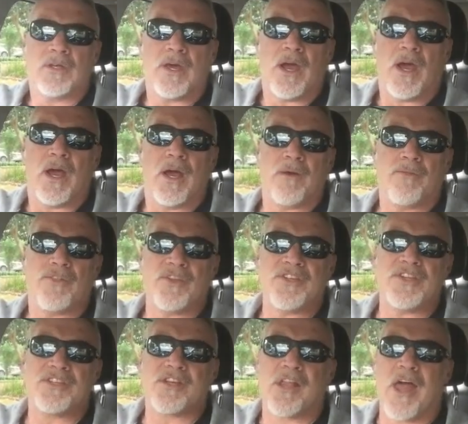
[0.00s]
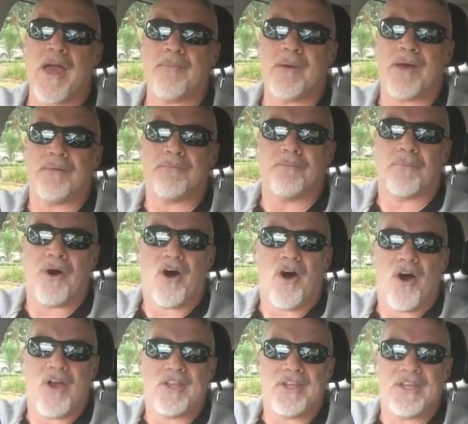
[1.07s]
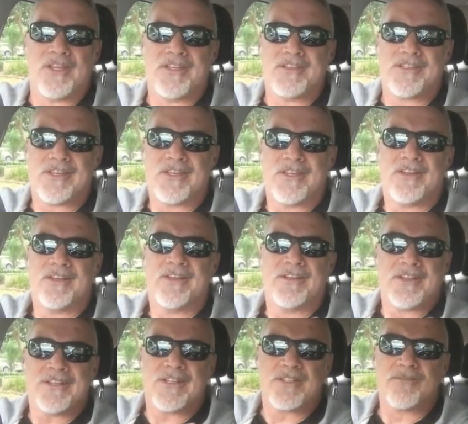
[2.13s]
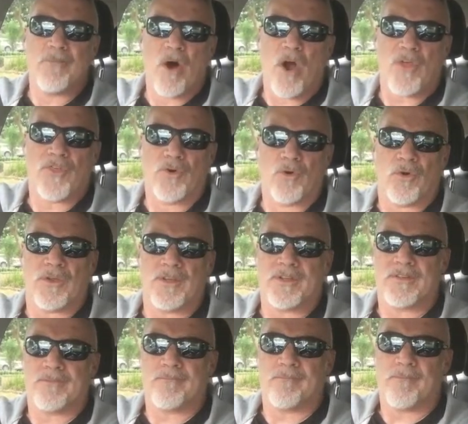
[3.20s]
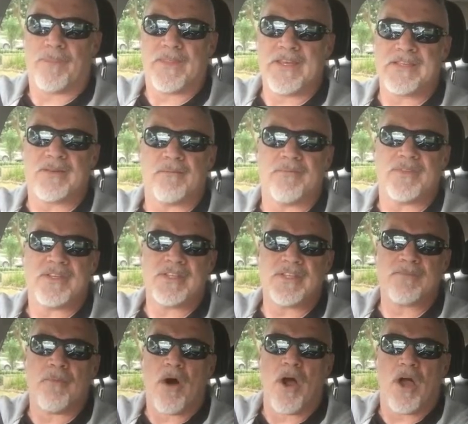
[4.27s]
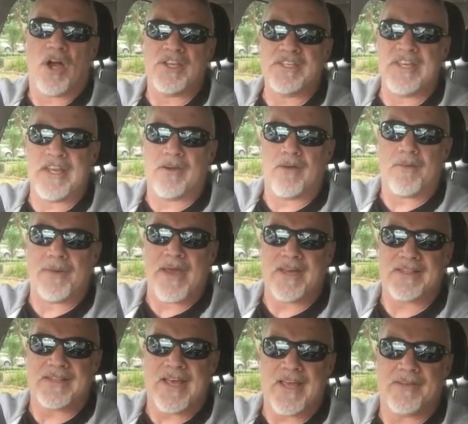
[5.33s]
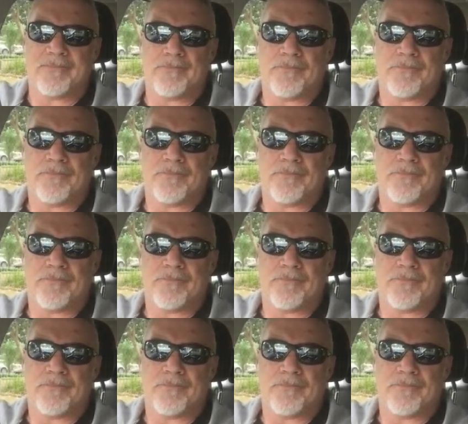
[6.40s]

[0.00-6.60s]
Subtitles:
The disclaimer behind it is, this is my thought. This is my idea about that.